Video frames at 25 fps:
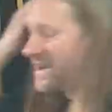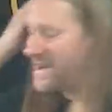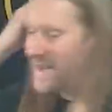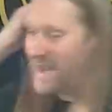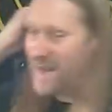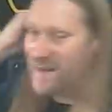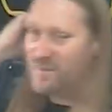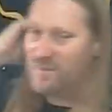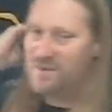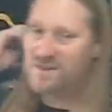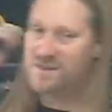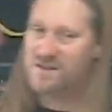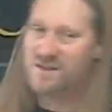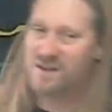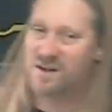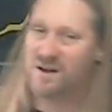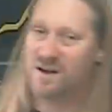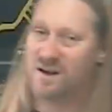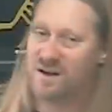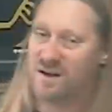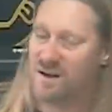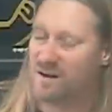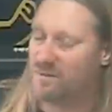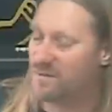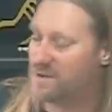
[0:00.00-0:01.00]
gain, which is
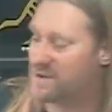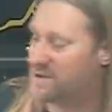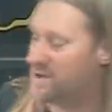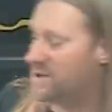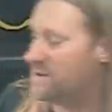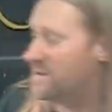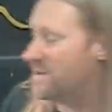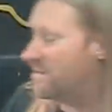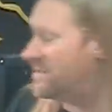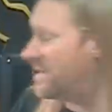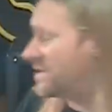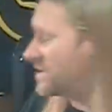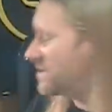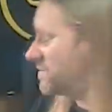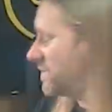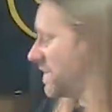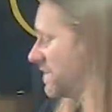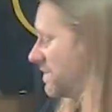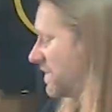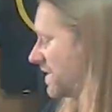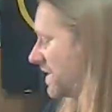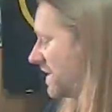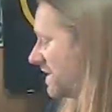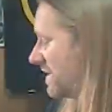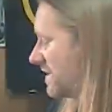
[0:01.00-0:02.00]
I, am assuming most
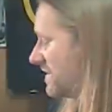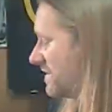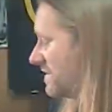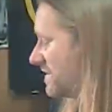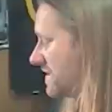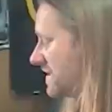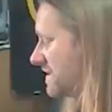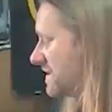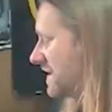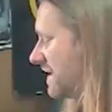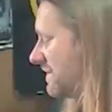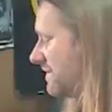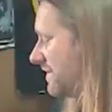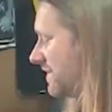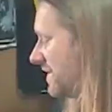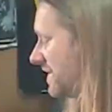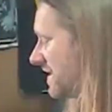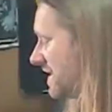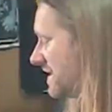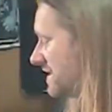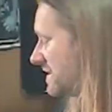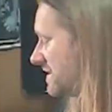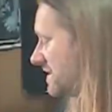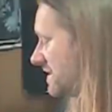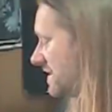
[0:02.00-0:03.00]
people are going to use this amp for
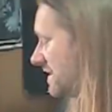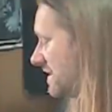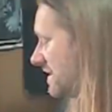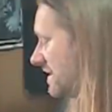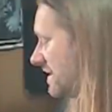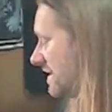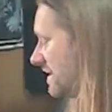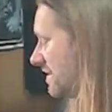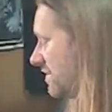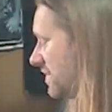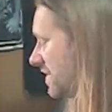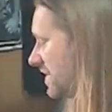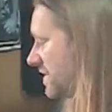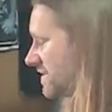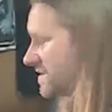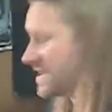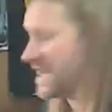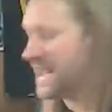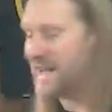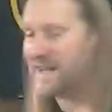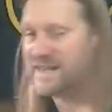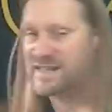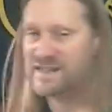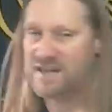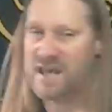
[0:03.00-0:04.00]
this because
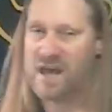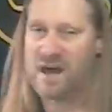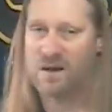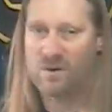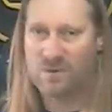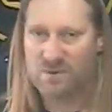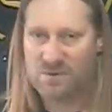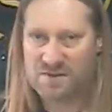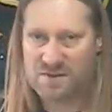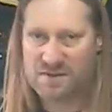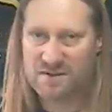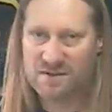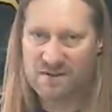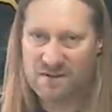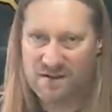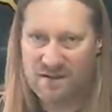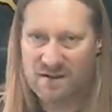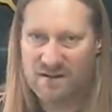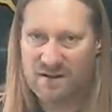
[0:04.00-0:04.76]
it excels